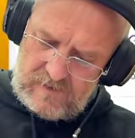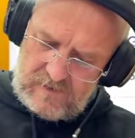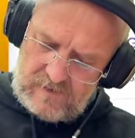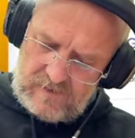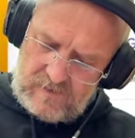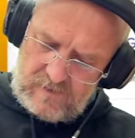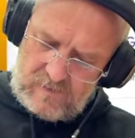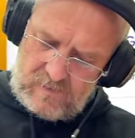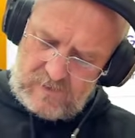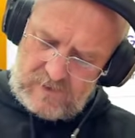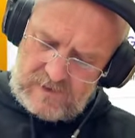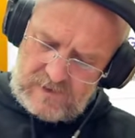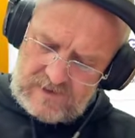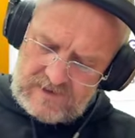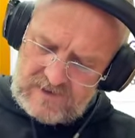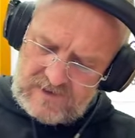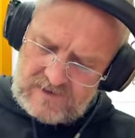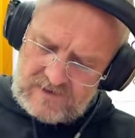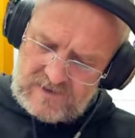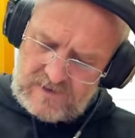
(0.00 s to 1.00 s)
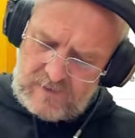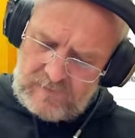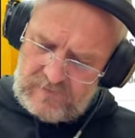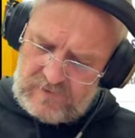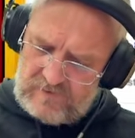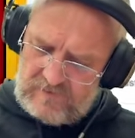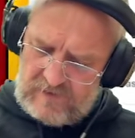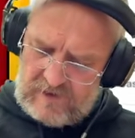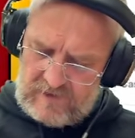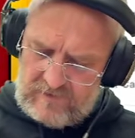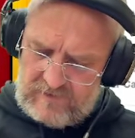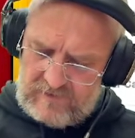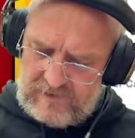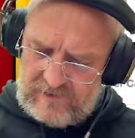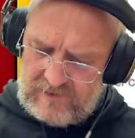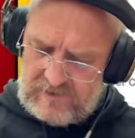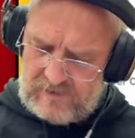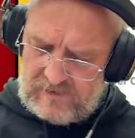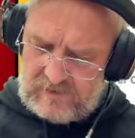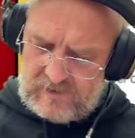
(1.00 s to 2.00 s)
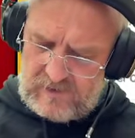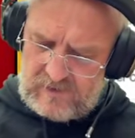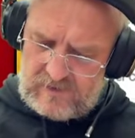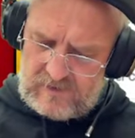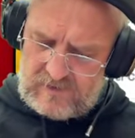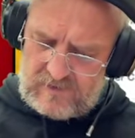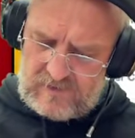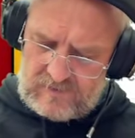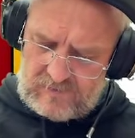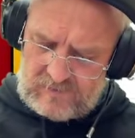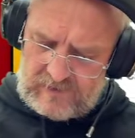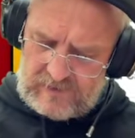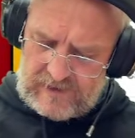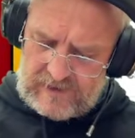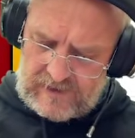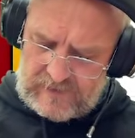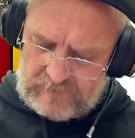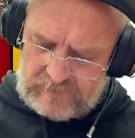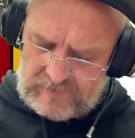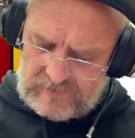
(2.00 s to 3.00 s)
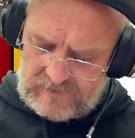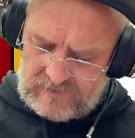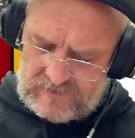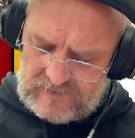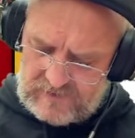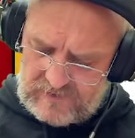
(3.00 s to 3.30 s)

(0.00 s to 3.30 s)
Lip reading: Why is it temporarily closed? What happened?